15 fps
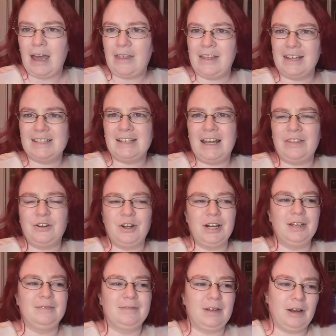think it's
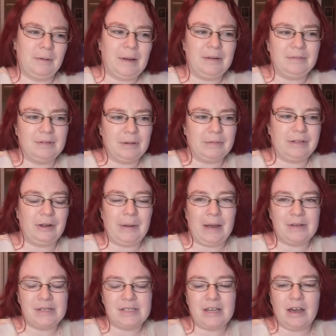9:30 or
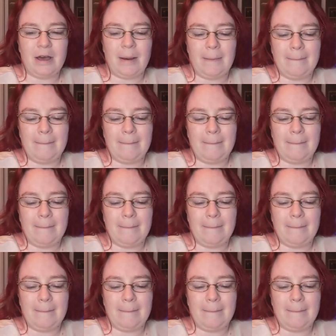thereabouts.